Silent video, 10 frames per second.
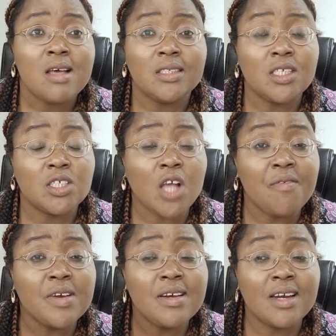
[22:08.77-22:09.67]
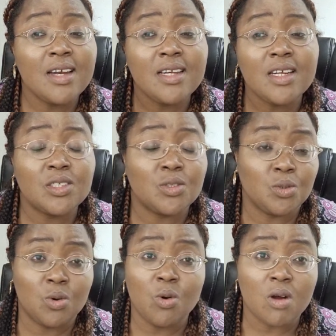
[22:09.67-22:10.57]
the suffering really needs to
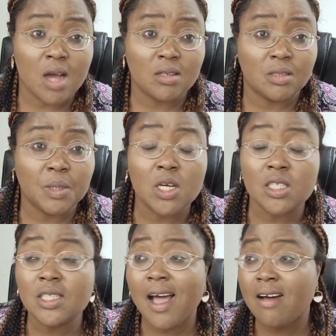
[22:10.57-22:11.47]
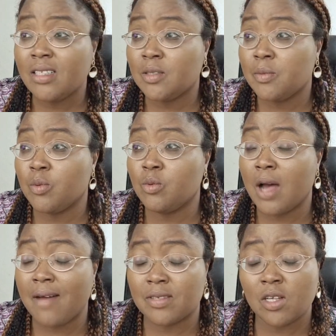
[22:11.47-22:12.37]
go around, because now these people who
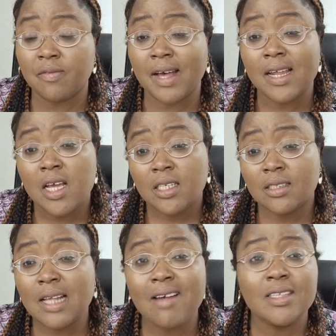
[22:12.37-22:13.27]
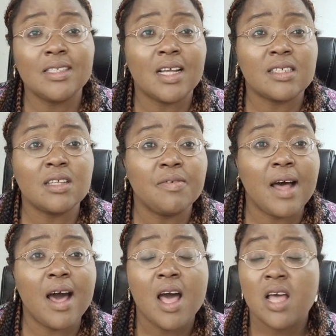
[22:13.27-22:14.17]
have suffered, the Southeast have
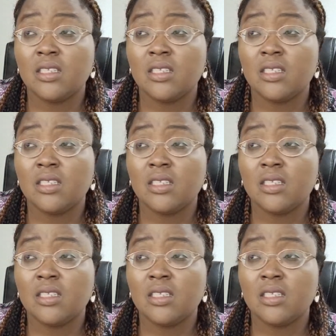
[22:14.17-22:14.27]
suffered,